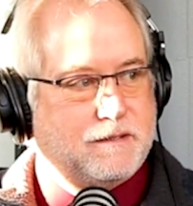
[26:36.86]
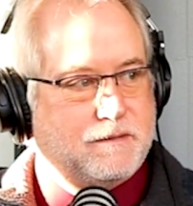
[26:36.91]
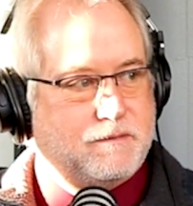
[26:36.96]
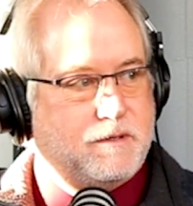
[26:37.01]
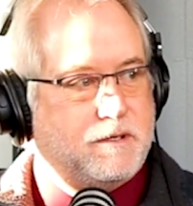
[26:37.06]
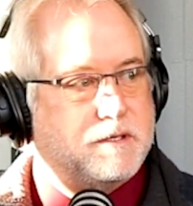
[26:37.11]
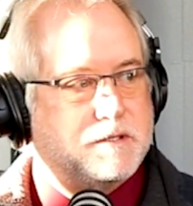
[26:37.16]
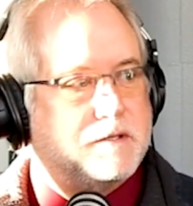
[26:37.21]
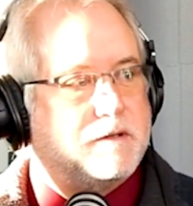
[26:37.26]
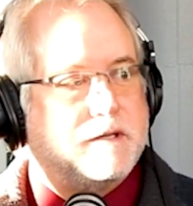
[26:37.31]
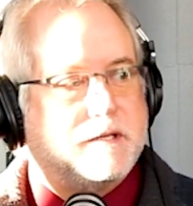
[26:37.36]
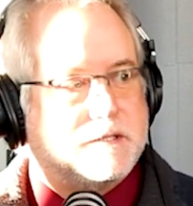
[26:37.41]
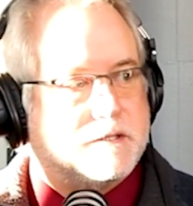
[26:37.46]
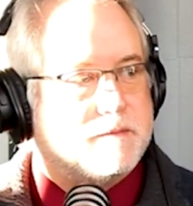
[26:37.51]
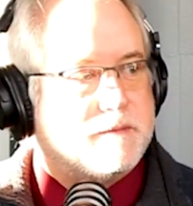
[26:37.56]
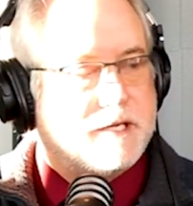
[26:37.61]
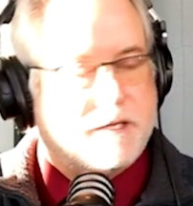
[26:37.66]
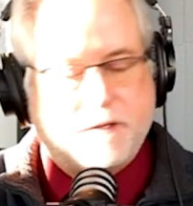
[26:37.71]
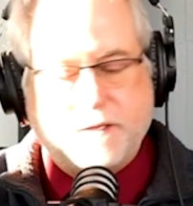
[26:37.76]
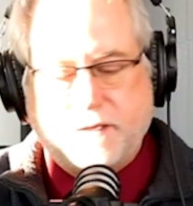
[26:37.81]
Well, there's only so
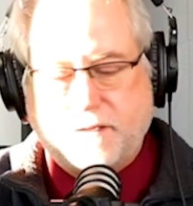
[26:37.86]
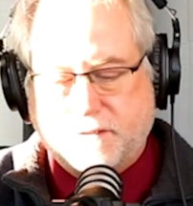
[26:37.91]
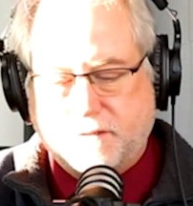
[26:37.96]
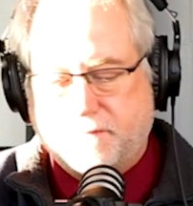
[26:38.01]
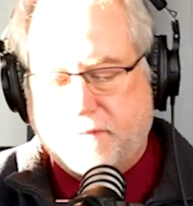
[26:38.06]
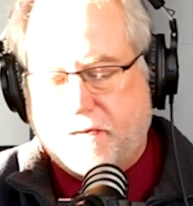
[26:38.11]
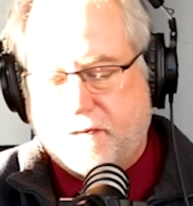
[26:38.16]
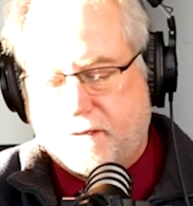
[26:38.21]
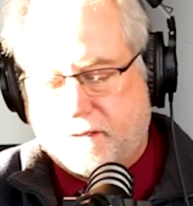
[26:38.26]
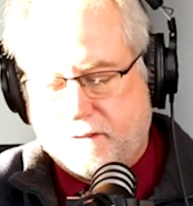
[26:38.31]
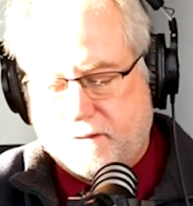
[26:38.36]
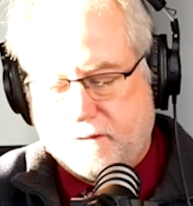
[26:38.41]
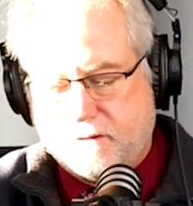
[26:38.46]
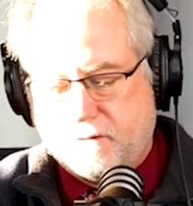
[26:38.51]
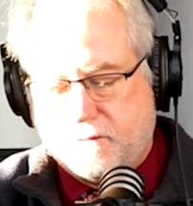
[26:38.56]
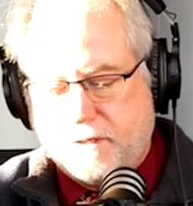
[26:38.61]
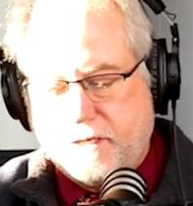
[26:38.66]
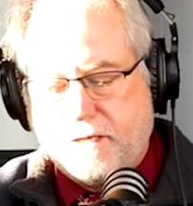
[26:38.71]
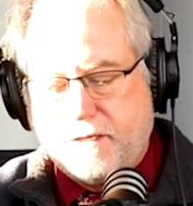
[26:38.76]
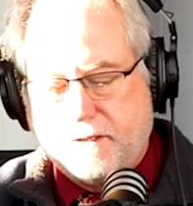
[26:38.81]
many things the mayor can do.
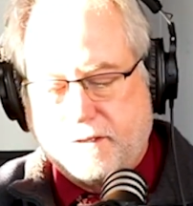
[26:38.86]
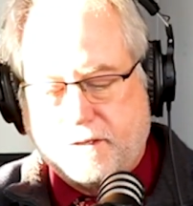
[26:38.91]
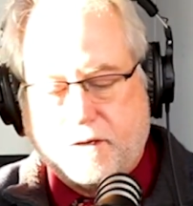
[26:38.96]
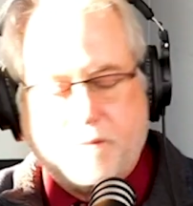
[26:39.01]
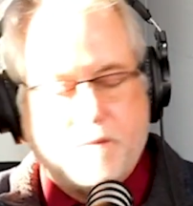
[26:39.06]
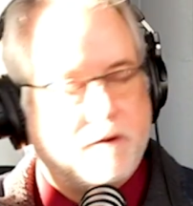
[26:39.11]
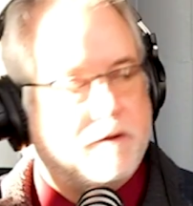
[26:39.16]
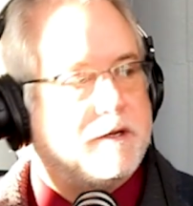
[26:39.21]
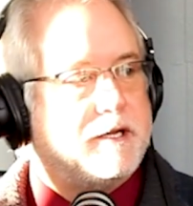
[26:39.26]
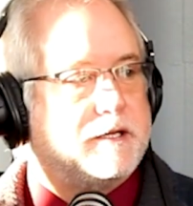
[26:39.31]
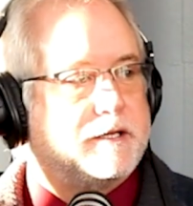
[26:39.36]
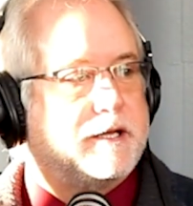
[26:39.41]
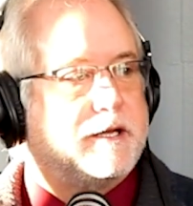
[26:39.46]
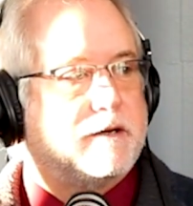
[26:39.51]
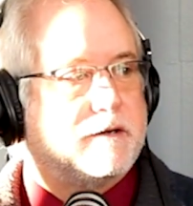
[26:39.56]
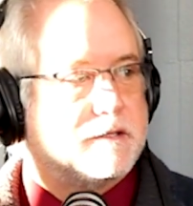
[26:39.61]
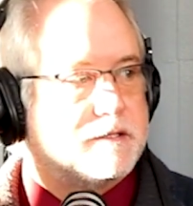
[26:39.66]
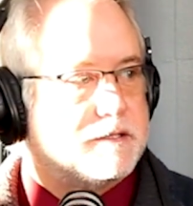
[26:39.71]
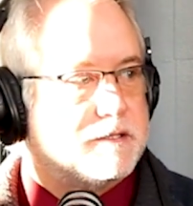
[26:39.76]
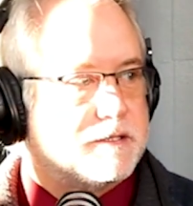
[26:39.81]
We need community
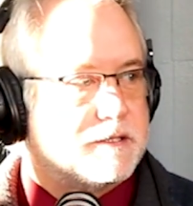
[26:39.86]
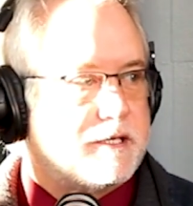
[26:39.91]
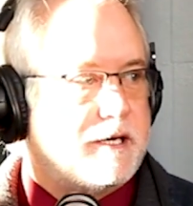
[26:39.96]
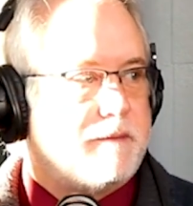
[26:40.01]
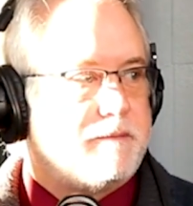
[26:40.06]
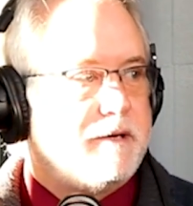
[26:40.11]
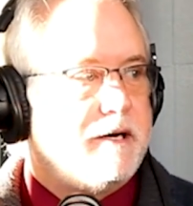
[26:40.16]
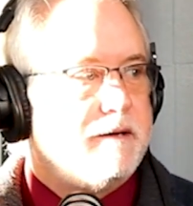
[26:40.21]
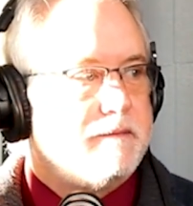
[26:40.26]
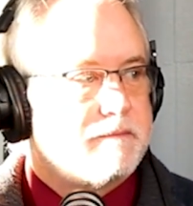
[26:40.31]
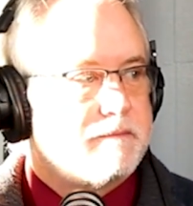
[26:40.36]
leaders to step up.